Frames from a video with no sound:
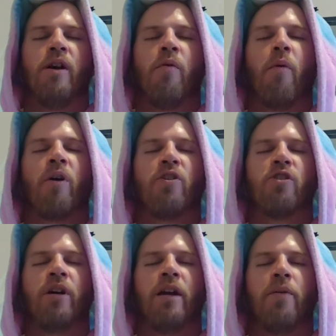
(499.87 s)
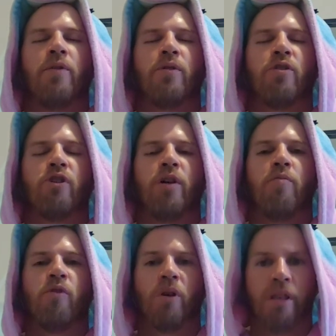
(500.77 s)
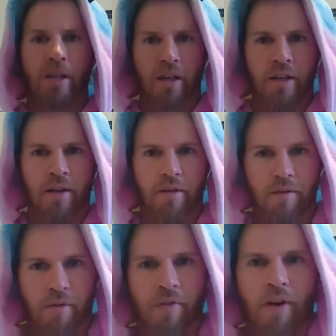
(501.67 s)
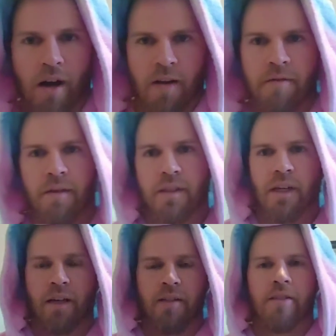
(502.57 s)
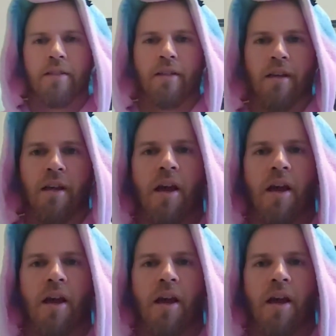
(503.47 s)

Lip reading: And what we're gonna try now is we're gonna try breathing in for 5 seconds,